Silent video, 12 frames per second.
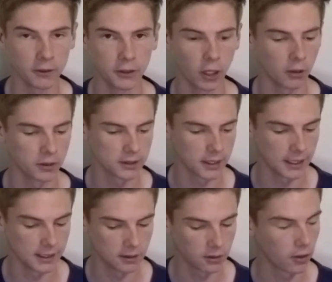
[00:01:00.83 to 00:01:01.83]
a Daiwa
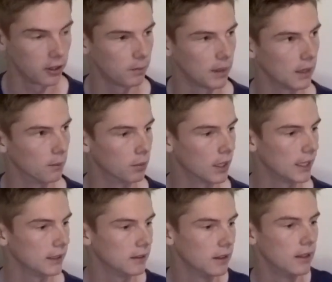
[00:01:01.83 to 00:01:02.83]
Steez 30-pound
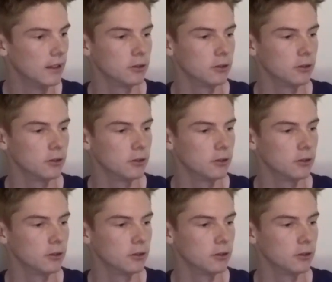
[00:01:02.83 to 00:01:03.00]
braid